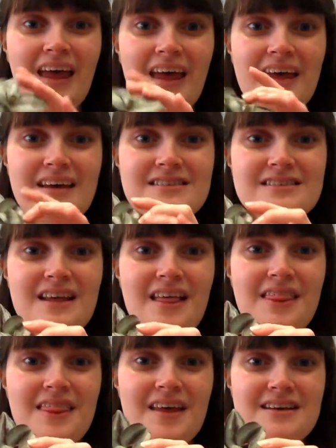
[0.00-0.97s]
is
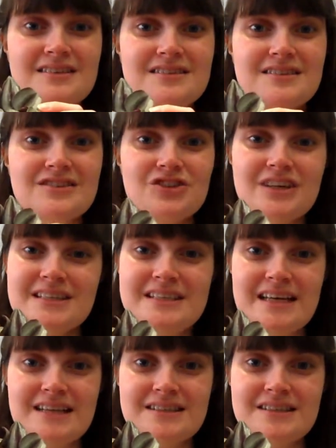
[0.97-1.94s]
this
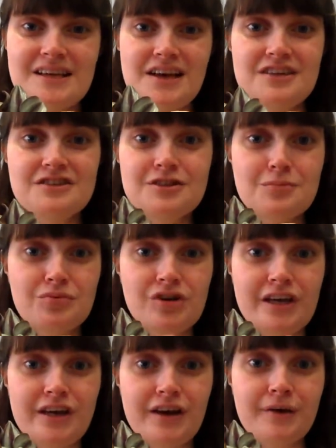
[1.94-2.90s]
Tradescantia
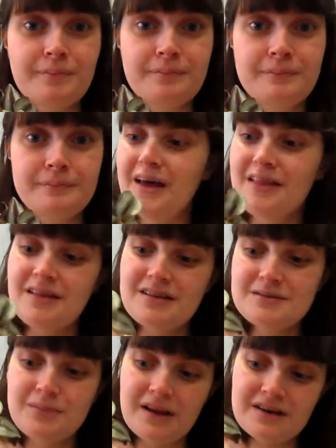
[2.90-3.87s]
Zebrina. I think
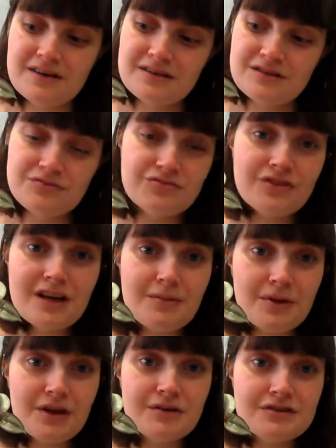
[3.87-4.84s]
this plant is really
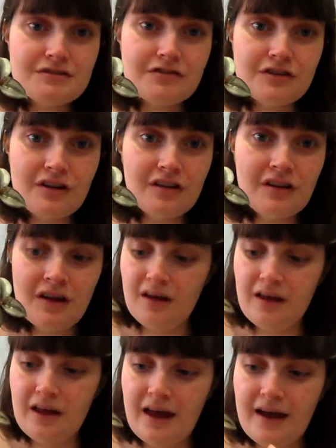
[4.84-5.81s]
beautiful.
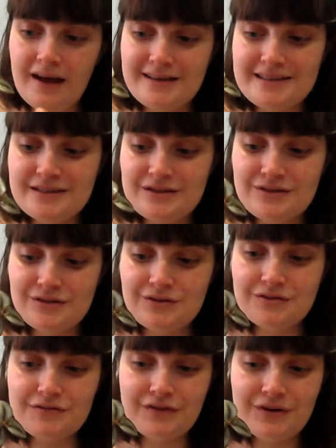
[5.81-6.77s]
It has
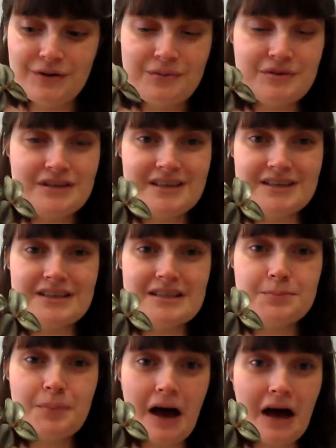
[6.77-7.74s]
sort of almost like
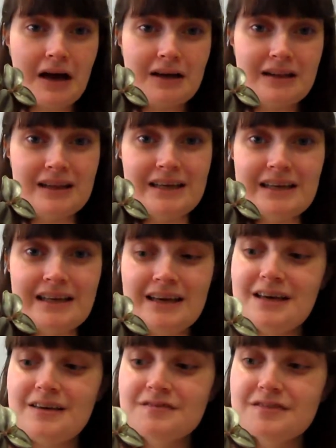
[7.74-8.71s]
sparkly
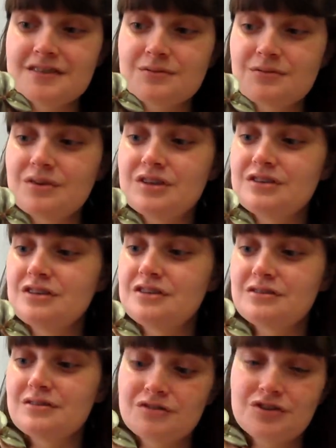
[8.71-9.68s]
leaves, which
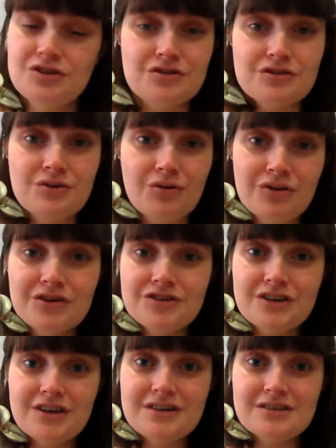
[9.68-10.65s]
is just
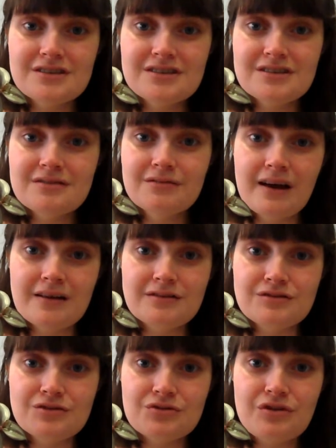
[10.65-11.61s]
gorgeous
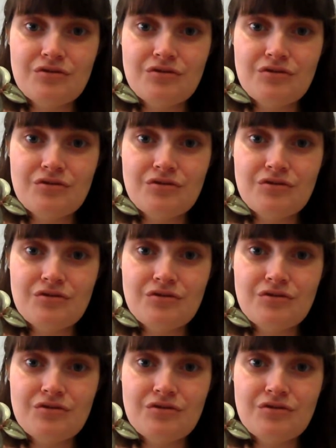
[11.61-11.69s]
and